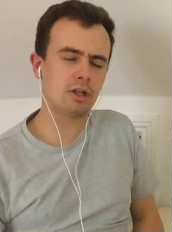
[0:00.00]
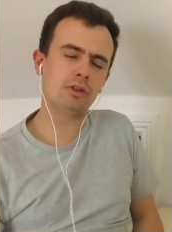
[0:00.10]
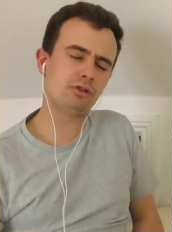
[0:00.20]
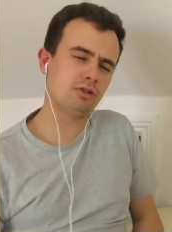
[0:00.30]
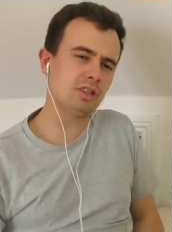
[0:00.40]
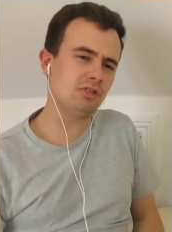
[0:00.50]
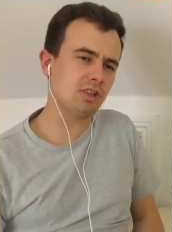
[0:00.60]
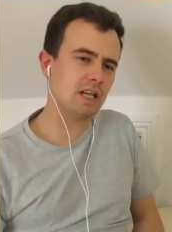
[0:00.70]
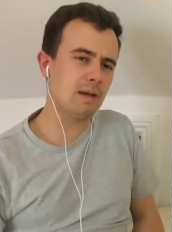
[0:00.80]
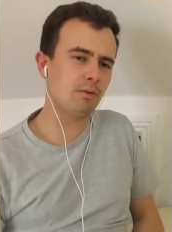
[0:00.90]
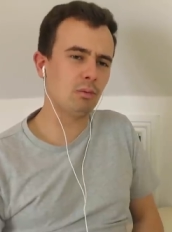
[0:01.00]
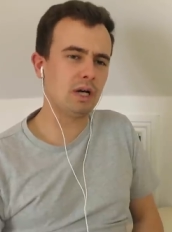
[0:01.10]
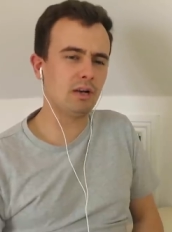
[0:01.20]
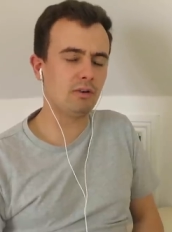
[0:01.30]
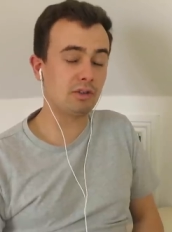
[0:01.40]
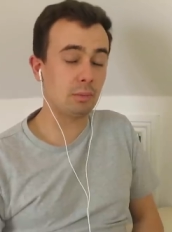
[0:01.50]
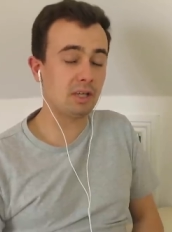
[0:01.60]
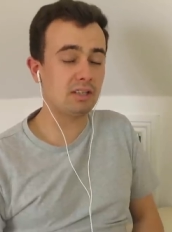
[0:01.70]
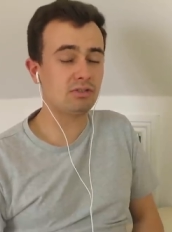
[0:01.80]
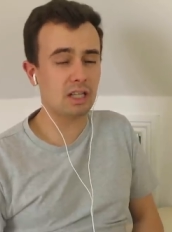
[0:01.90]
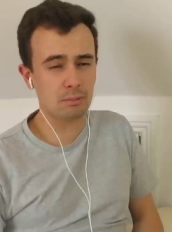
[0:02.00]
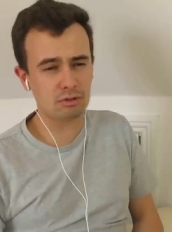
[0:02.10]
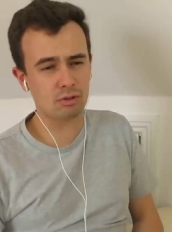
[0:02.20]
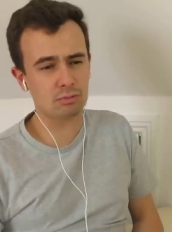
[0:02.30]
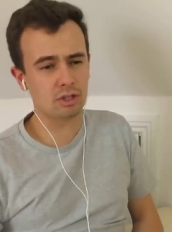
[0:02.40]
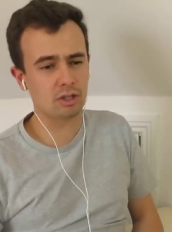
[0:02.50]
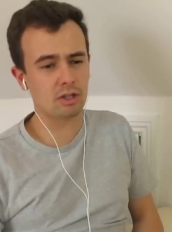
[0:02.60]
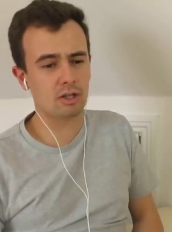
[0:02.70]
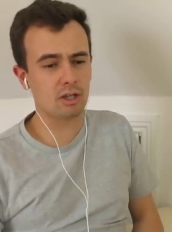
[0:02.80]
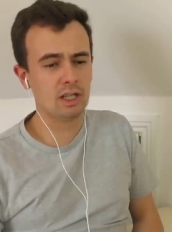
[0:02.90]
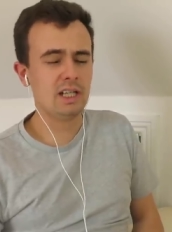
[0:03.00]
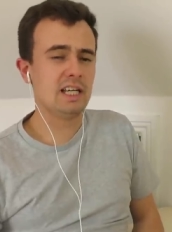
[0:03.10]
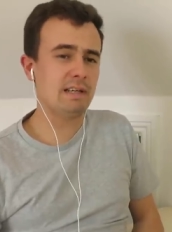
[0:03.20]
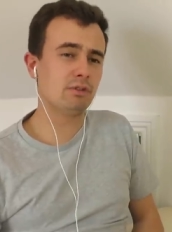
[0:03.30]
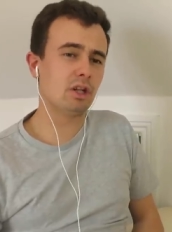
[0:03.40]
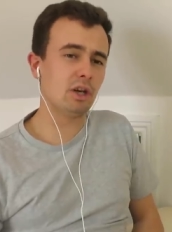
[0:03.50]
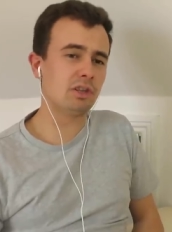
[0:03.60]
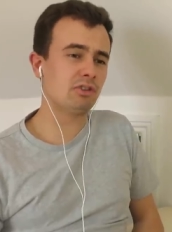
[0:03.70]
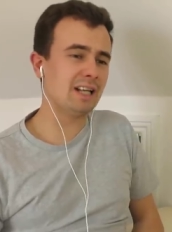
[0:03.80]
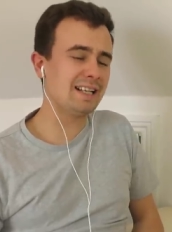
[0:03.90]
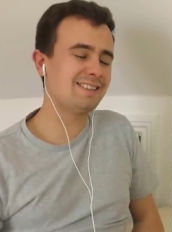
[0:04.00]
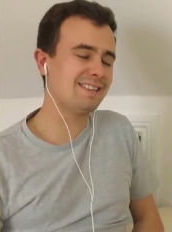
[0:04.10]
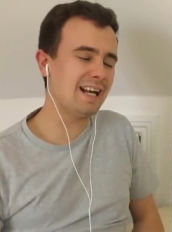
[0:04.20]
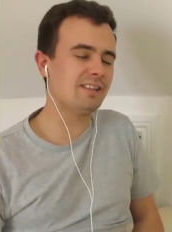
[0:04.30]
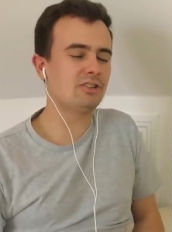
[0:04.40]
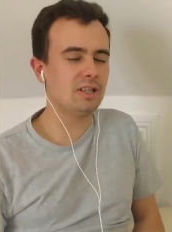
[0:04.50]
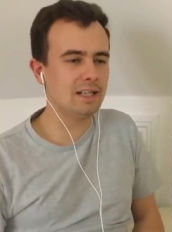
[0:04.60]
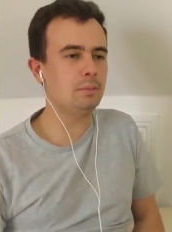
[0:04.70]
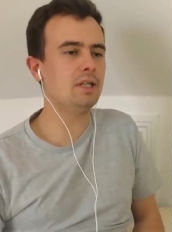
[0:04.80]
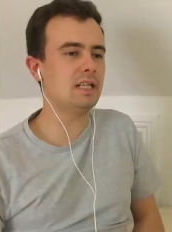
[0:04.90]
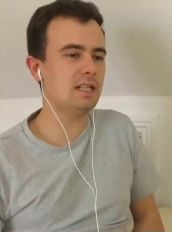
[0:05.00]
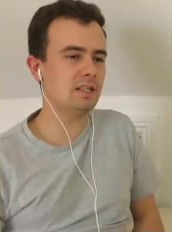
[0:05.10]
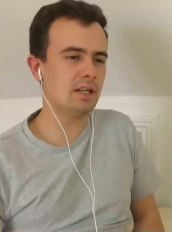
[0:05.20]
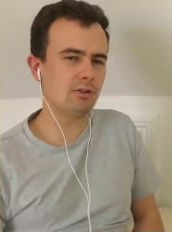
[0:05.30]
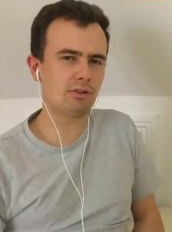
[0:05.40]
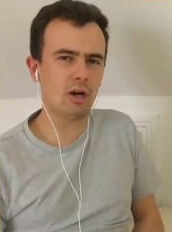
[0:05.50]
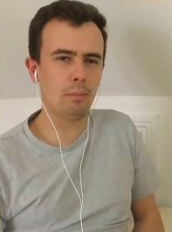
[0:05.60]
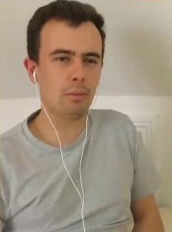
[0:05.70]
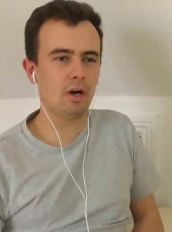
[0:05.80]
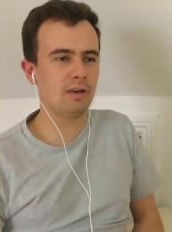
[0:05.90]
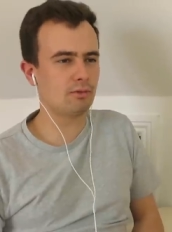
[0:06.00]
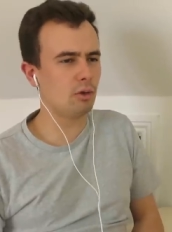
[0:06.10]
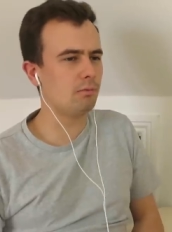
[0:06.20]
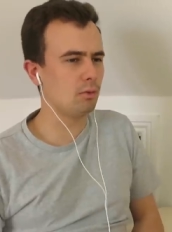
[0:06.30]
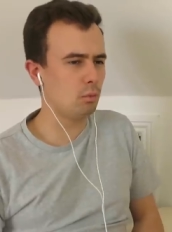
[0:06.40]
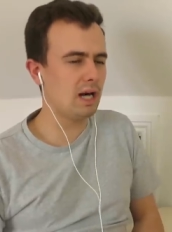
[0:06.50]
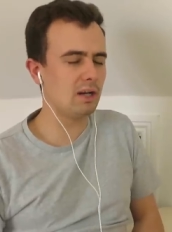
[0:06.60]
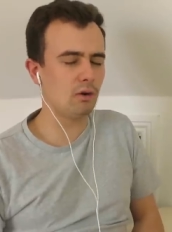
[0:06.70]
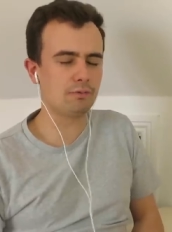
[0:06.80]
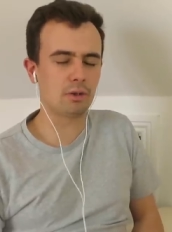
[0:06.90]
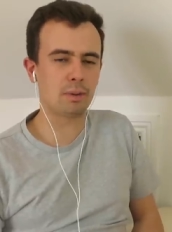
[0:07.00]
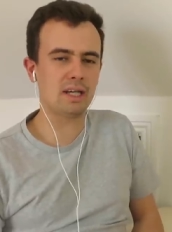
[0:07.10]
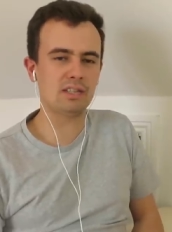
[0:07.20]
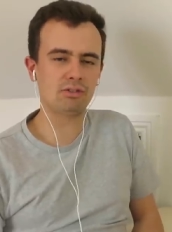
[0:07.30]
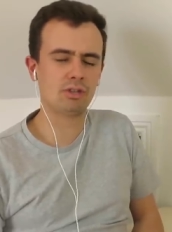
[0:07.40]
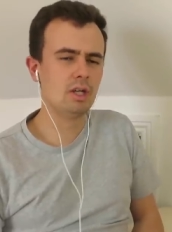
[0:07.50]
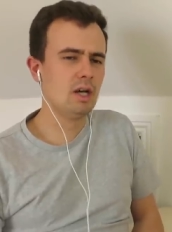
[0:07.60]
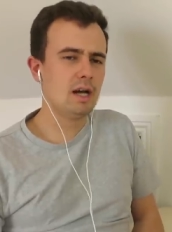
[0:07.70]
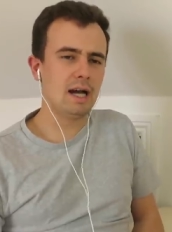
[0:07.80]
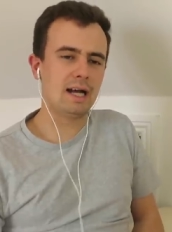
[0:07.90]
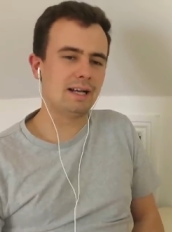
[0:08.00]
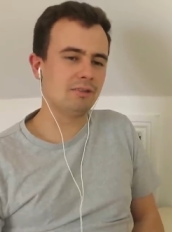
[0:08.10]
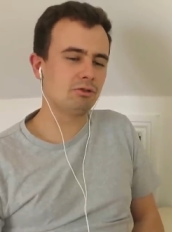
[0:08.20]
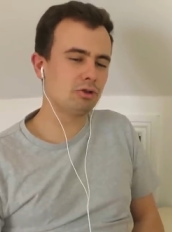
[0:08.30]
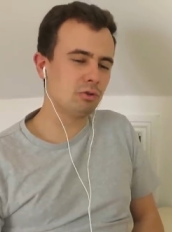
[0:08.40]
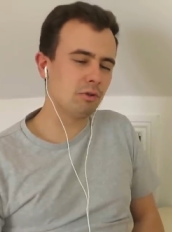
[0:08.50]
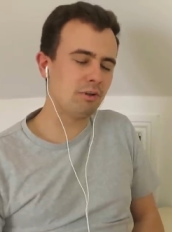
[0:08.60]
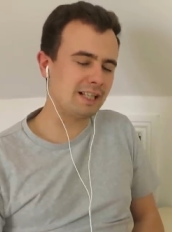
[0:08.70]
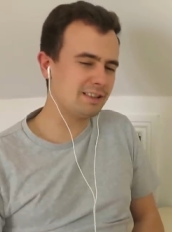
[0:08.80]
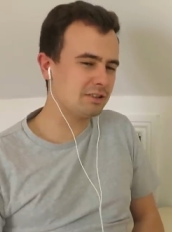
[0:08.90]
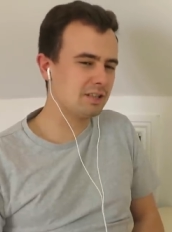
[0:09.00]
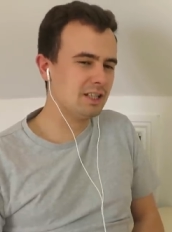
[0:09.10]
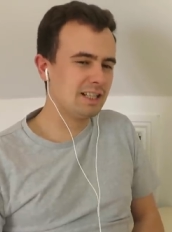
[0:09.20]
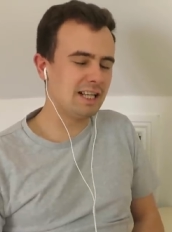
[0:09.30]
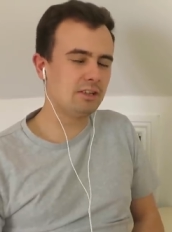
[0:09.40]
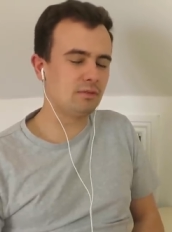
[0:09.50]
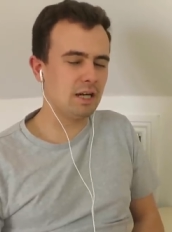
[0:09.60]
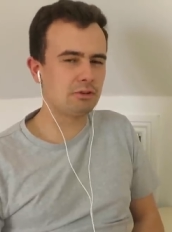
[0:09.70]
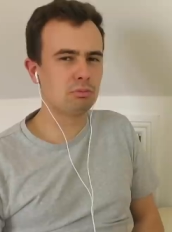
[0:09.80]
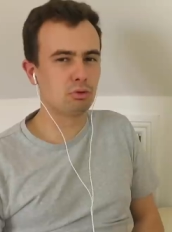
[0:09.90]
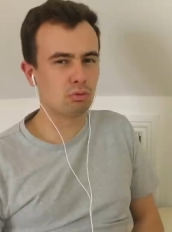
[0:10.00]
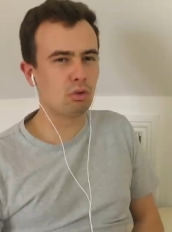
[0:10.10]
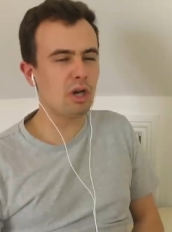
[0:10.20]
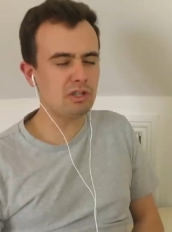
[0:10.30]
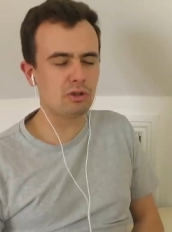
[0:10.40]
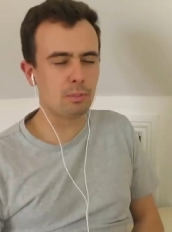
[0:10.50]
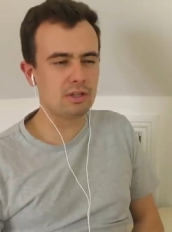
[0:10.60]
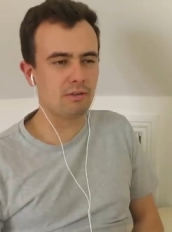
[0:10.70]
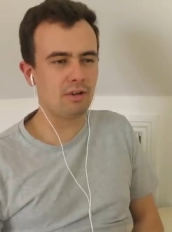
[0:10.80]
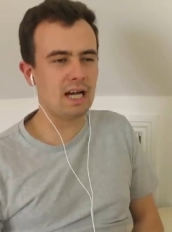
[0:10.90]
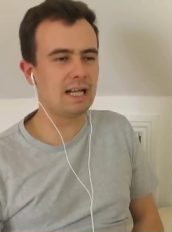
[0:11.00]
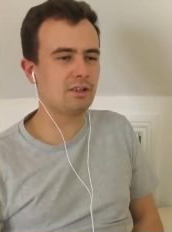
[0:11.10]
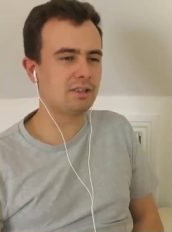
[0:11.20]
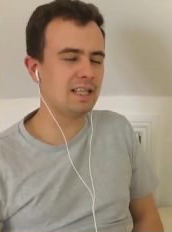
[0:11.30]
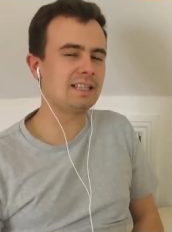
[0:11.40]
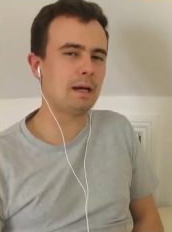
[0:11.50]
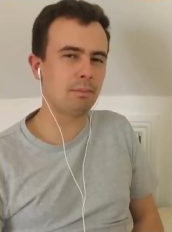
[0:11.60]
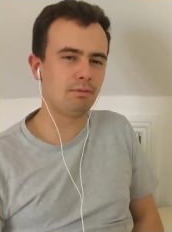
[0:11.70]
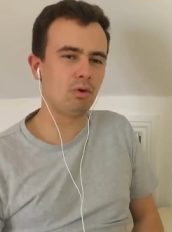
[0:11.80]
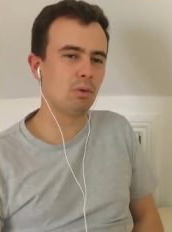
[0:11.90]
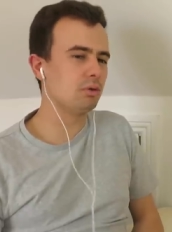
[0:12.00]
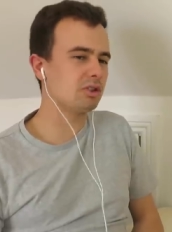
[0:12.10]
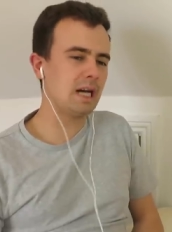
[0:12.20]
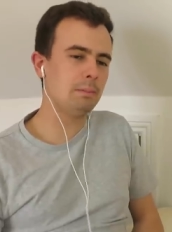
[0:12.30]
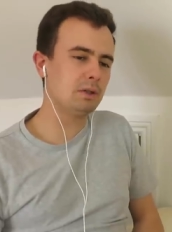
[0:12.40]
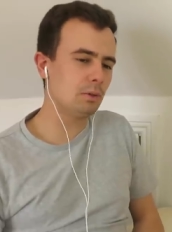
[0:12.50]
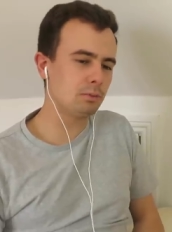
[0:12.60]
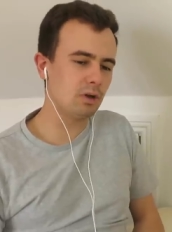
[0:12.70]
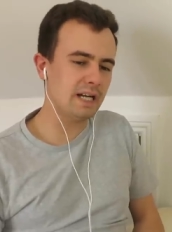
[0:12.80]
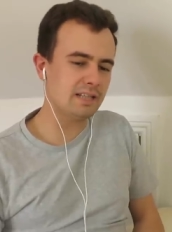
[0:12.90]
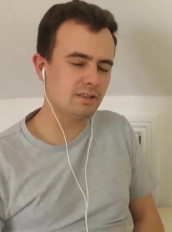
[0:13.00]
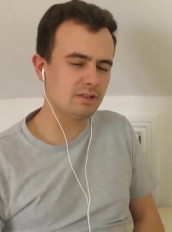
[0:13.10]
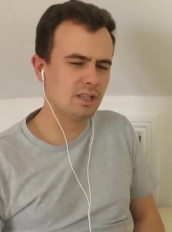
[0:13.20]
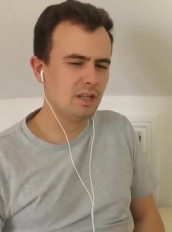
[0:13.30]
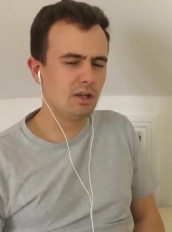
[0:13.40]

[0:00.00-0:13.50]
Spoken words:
Concertista came from well off the pace, Tell Me Something Girl. Even the likes of Let's Dance and Limony in years gone by have come from well off the pace. So the fact that Glenza Antrim was right up in the van, I think that performance can be upgraded.